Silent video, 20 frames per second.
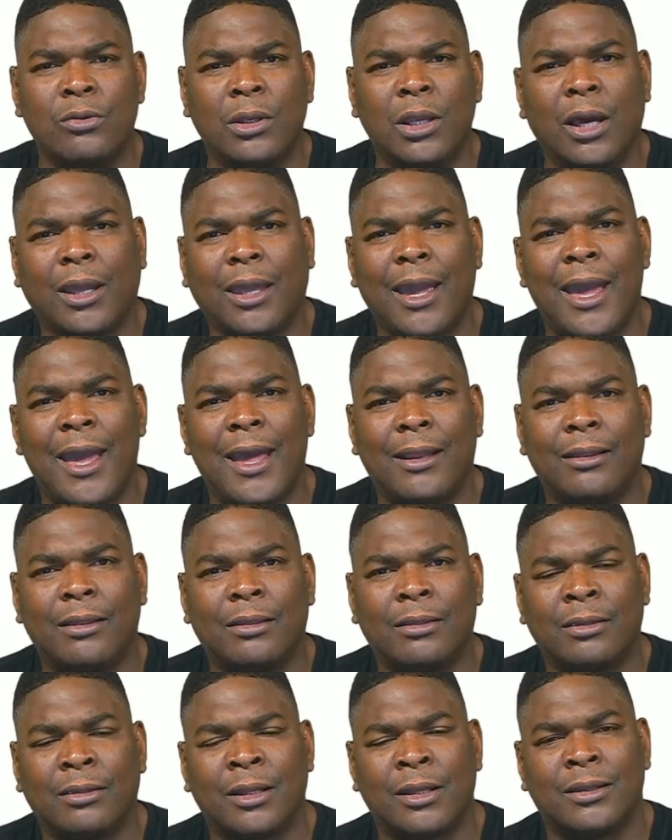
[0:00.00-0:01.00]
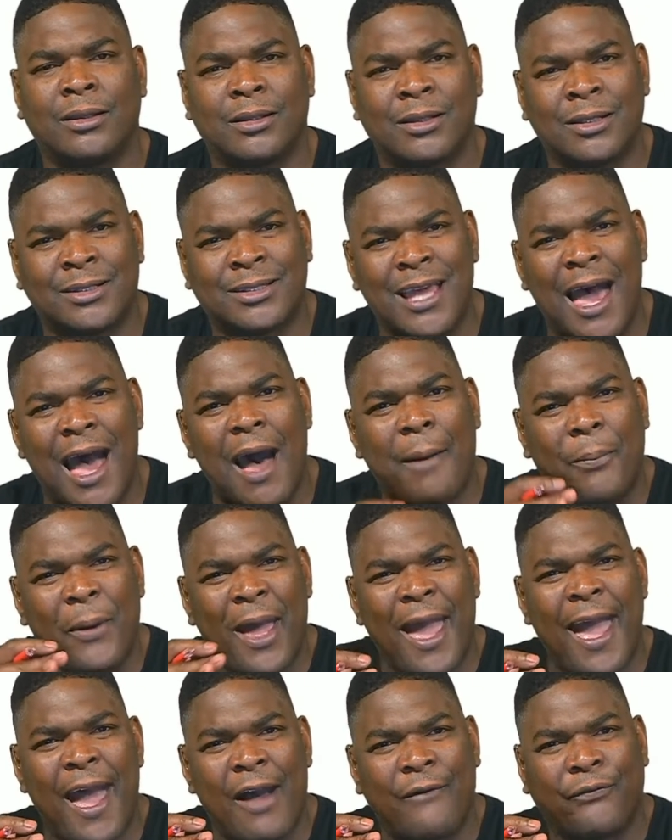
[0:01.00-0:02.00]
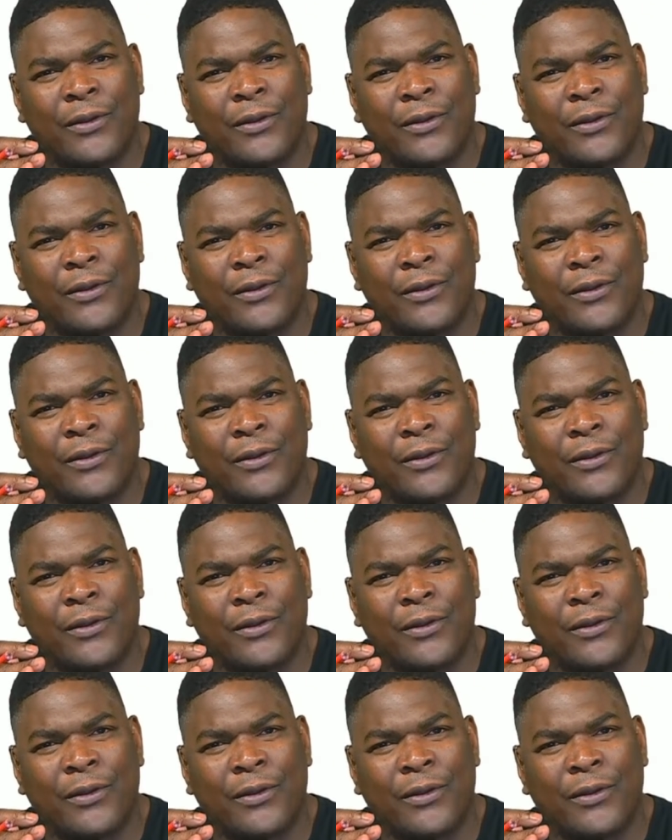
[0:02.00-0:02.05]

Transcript: when you look at the top